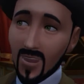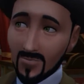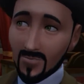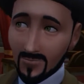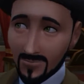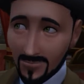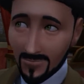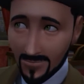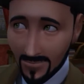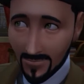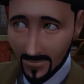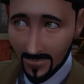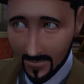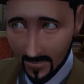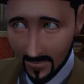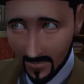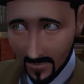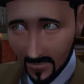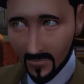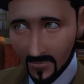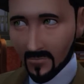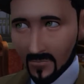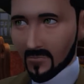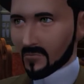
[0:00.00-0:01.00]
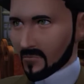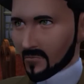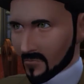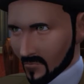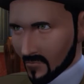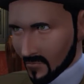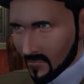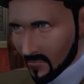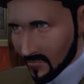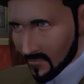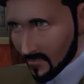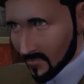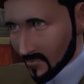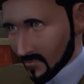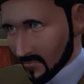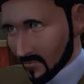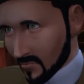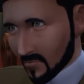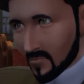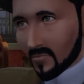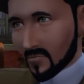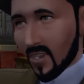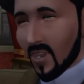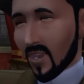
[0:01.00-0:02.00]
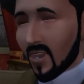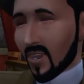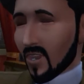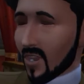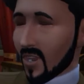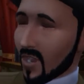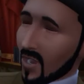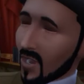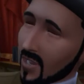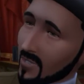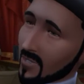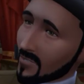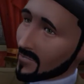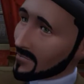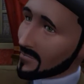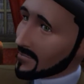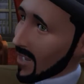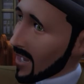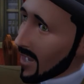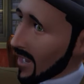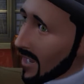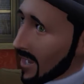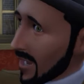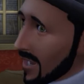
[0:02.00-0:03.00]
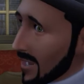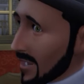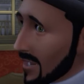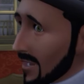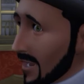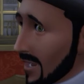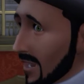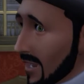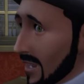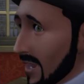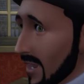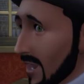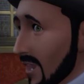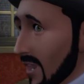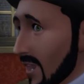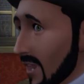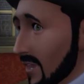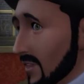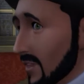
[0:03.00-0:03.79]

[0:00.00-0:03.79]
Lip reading: a paragraph, and all wrong at that, so you have not missed